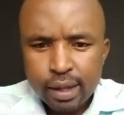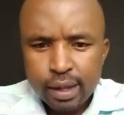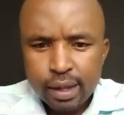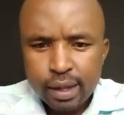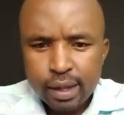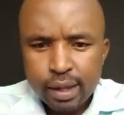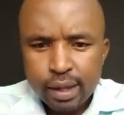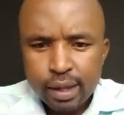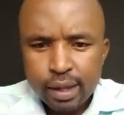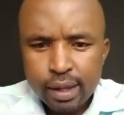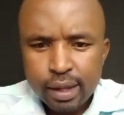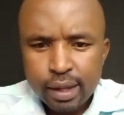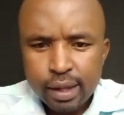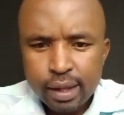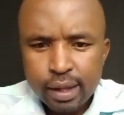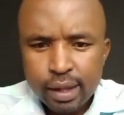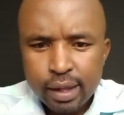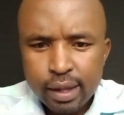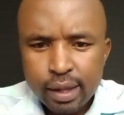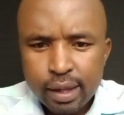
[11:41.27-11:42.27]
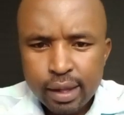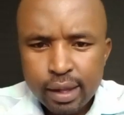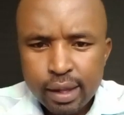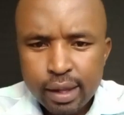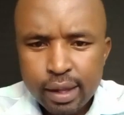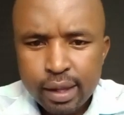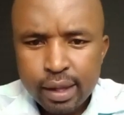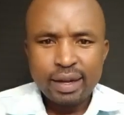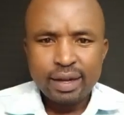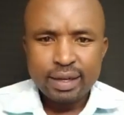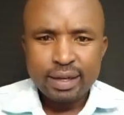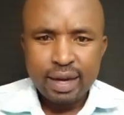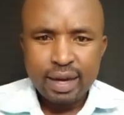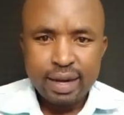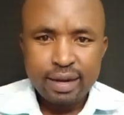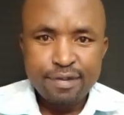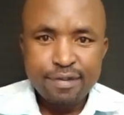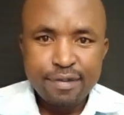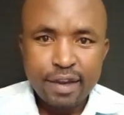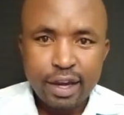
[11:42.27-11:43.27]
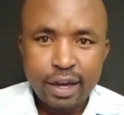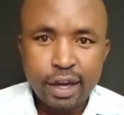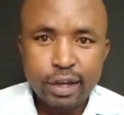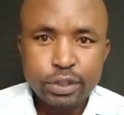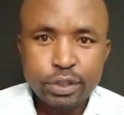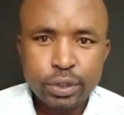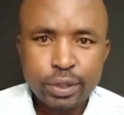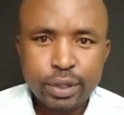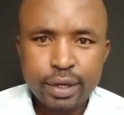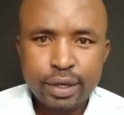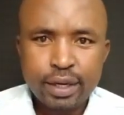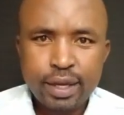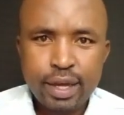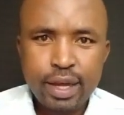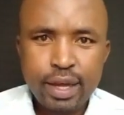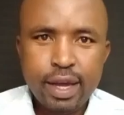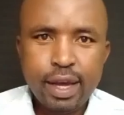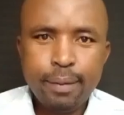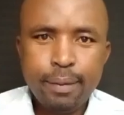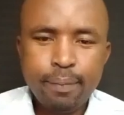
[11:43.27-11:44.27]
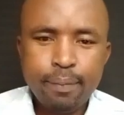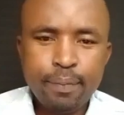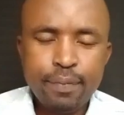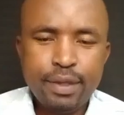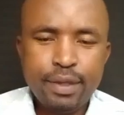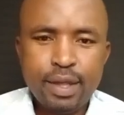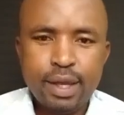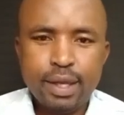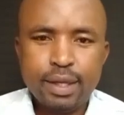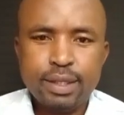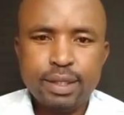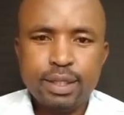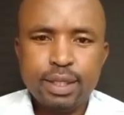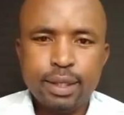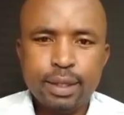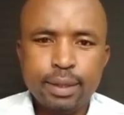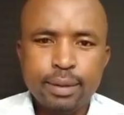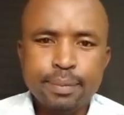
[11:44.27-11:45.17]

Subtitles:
a point of clarification here, that